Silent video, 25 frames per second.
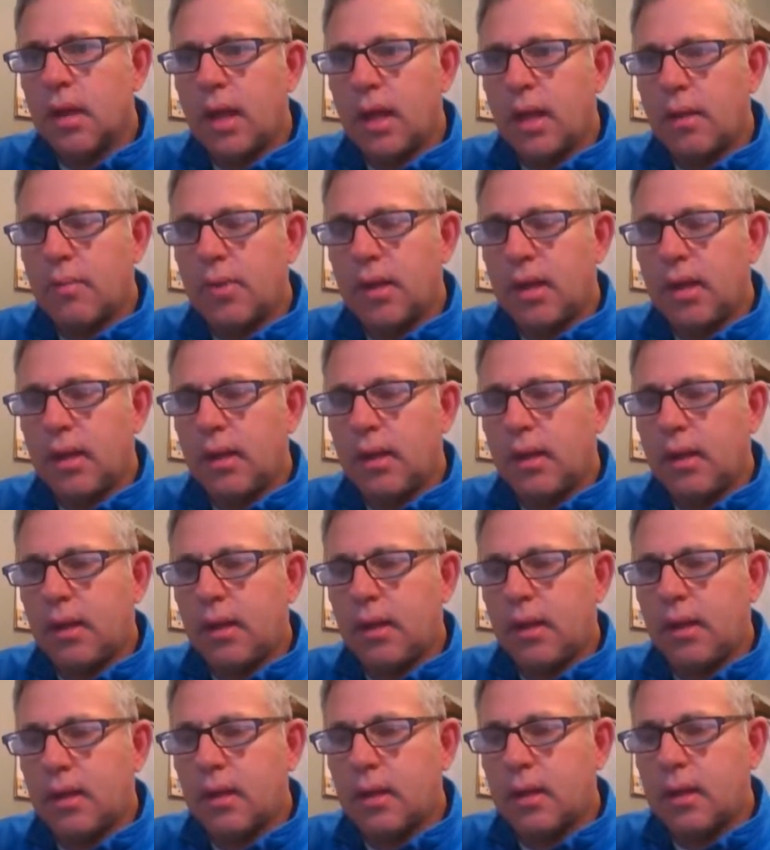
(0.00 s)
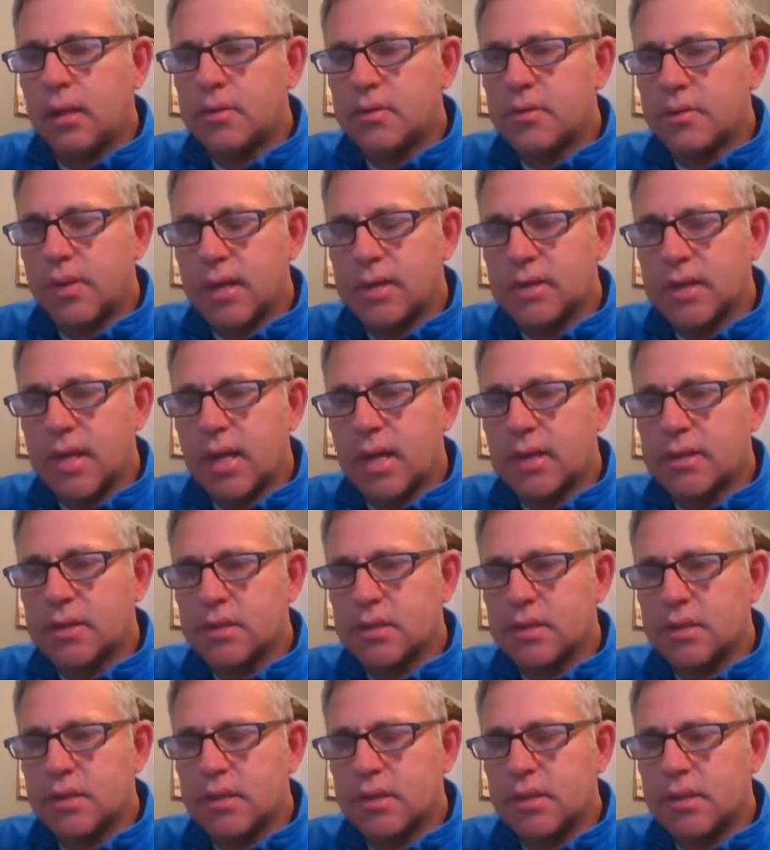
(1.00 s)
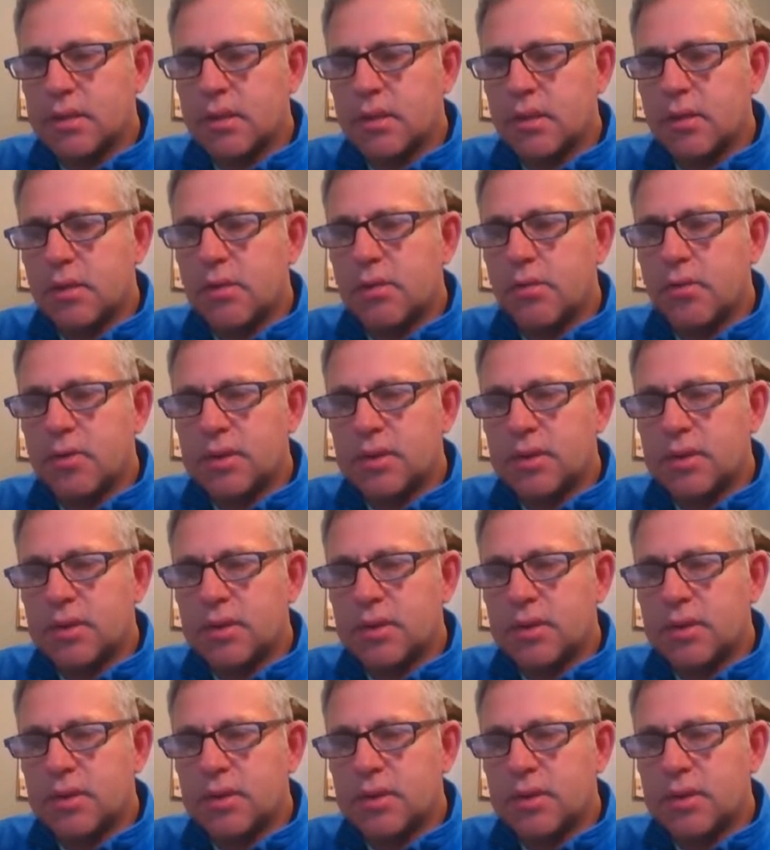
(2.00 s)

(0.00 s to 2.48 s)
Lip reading: How many transactions did you do,